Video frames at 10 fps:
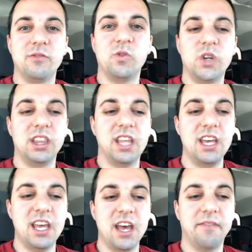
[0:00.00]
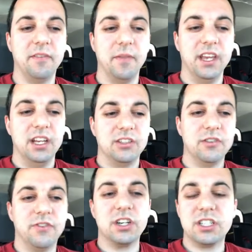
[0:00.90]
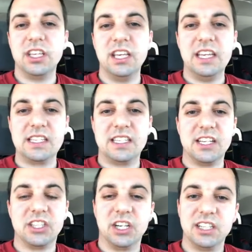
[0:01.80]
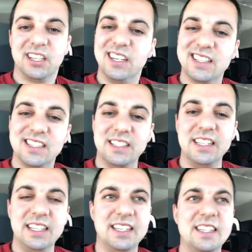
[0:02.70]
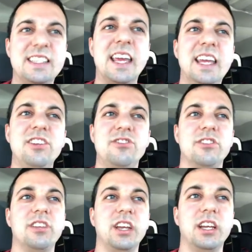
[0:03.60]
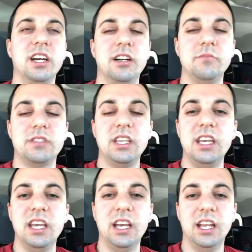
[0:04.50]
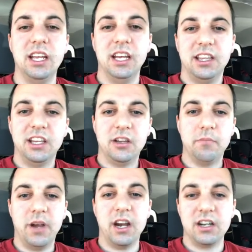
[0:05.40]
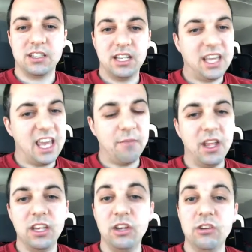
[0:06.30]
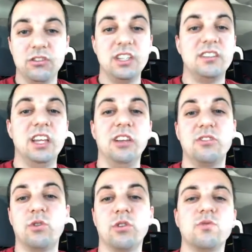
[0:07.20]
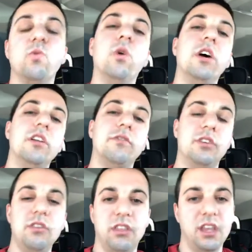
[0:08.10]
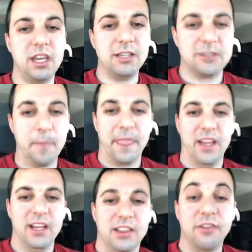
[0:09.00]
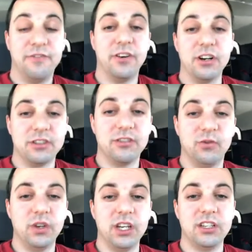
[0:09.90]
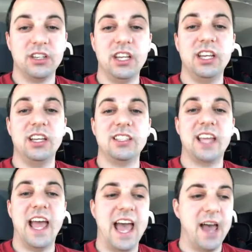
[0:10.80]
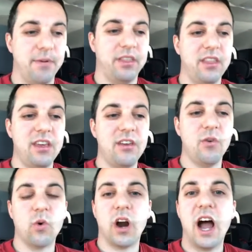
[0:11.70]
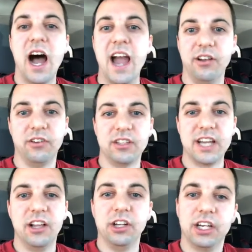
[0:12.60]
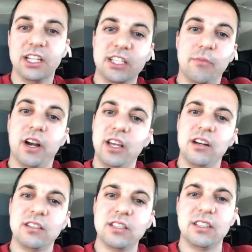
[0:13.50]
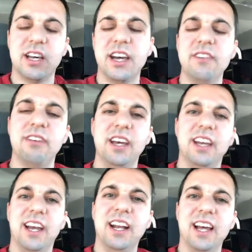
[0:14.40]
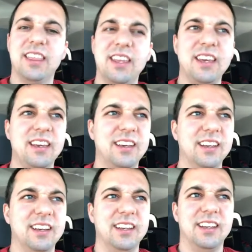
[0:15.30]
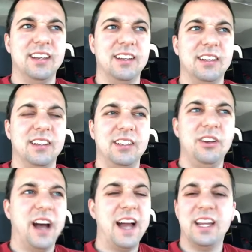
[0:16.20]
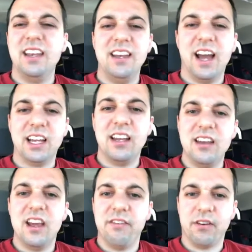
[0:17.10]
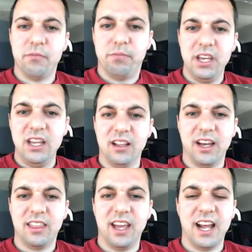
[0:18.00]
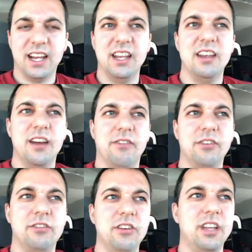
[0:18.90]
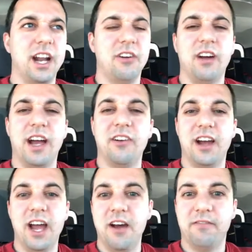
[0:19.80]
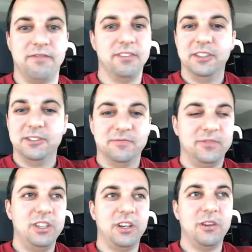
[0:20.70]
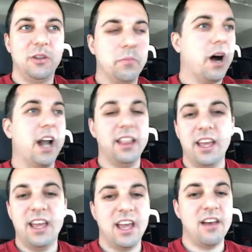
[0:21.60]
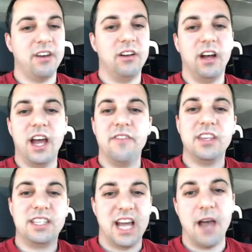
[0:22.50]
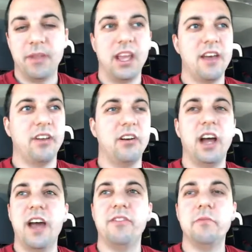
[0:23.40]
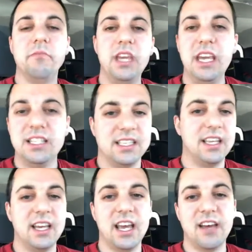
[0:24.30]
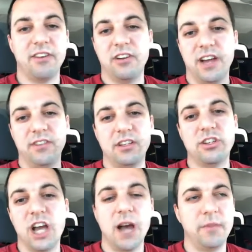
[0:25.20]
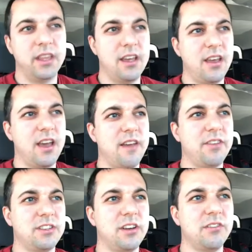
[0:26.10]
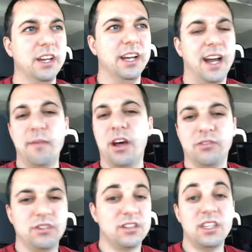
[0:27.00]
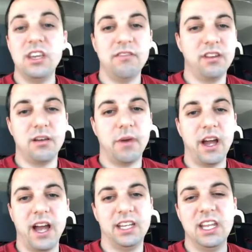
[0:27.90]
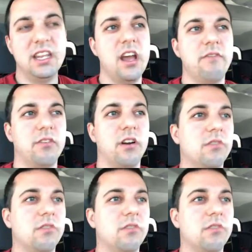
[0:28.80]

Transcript: what they have? So the first thing is this: there is a distinct danger that comes in the comparison game, and it usually tends towards one of two things. The first of which is apathy or idleness. I look at somebody else's life and I think, I can never be like that. I can never do that. I don't have, the body they have. I don't have the time they have. I don't have the means that they have. I don't have the job that they have. And so I might as well just give up. I can never